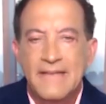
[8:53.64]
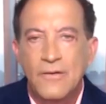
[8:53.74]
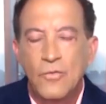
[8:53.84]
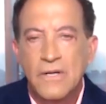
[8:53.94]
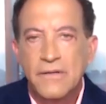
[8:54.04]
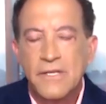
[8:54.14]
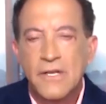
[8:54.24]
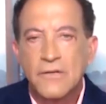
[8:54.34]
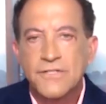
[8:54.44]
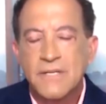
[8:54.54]
well you
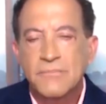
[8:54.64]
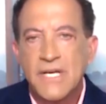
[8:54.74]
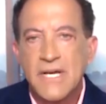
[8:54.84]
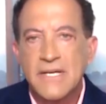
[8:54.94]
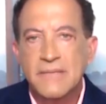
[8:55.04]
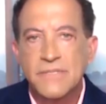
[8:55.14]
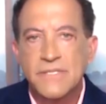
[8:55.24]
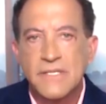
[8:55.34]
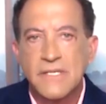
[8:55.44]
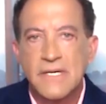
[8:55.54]
know
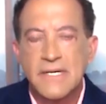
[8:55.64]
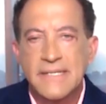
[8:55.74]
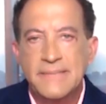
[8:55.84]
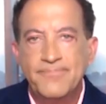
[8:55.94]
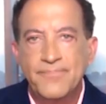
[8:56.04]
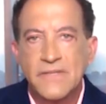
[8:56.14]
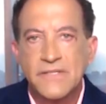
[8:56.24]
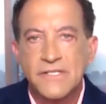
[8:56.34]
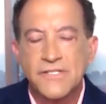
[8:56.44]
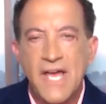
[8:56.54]
sometimes um,
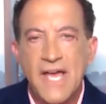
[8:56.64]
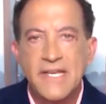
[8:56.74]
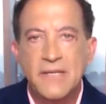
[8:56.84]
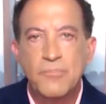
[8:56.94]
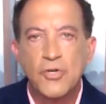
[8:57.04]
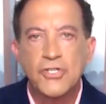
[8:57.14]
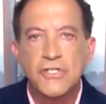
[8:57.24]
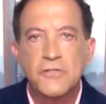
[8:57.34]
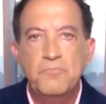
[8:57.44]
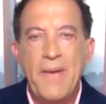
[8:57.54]
society
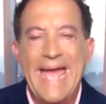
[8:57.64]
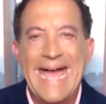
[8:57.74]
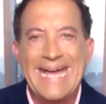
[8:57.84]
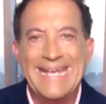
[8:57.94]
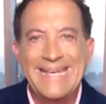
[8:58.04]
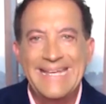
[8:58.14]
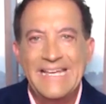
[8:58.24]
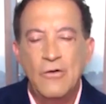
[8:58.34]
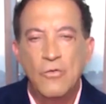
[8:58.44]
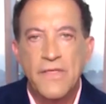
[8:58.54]
pushes back
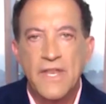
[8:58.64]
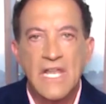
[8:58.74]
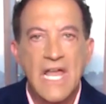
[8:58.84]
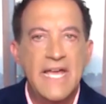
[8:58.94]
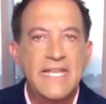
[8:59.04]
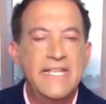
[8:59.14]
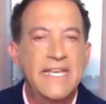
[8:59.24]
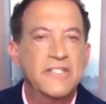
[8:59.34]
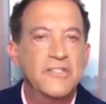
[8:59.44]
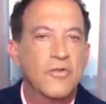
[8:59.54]
when the line
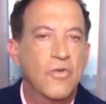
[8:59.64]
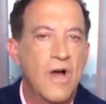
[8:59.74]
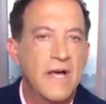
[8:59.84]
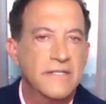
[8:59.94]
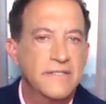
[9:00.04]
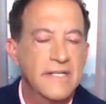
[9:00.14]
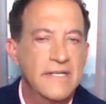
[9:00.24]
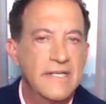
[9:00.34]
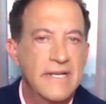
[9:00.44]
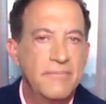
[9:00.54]
gets crossed and,
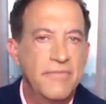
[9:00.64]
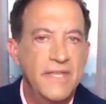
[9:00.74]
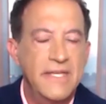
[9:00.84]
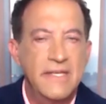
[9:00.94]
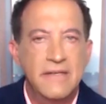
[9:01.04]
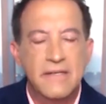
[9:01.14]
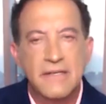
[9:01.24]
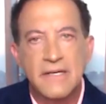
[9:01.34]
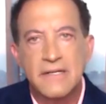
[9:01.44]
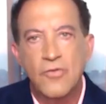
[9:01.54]
and i'm thinking
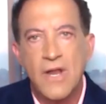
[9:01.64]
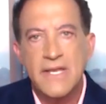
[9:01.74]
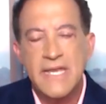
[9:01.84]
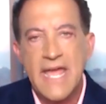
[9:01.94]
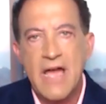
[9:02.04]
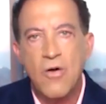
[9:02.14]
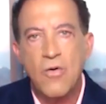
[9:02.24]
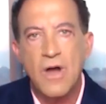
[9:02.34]
uh, right now